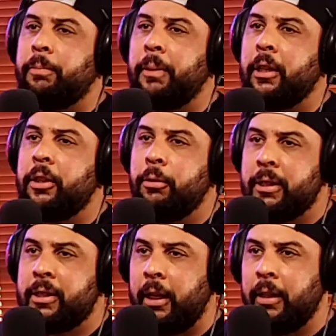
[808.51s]
because you were
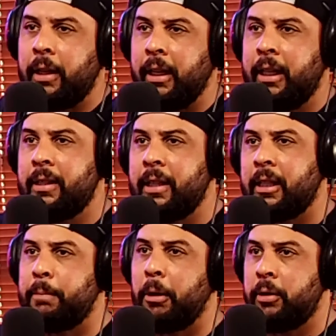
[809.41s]
saying that he's
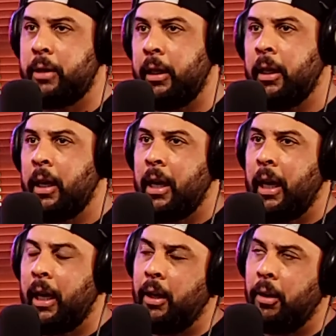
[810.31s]
exposing
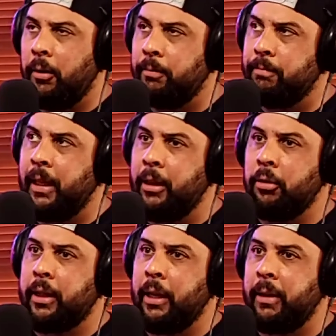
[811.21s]
how they don't
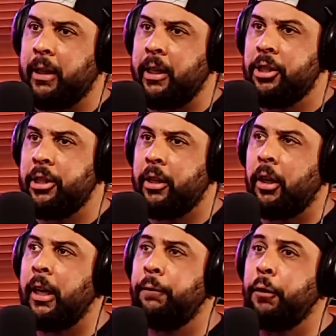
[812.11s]
get recognition.
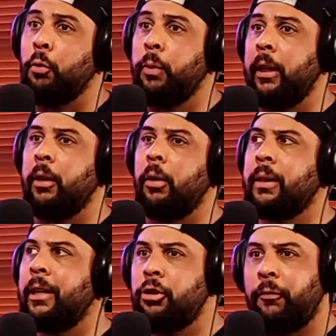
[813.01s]
If you're really
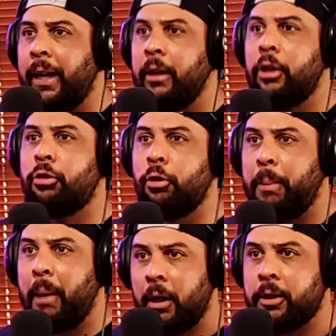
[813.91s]
then fight a true
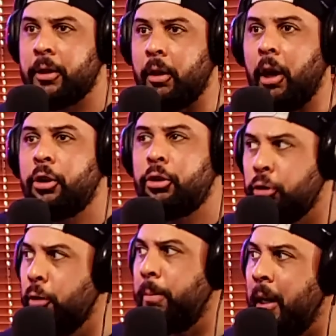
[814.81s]
boxer, yeah. a
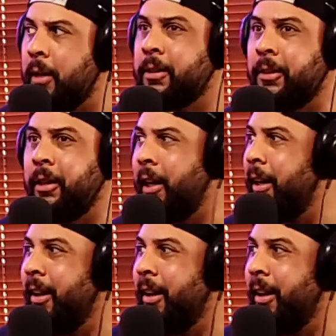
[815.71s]
true boxer. He doesn't not, need to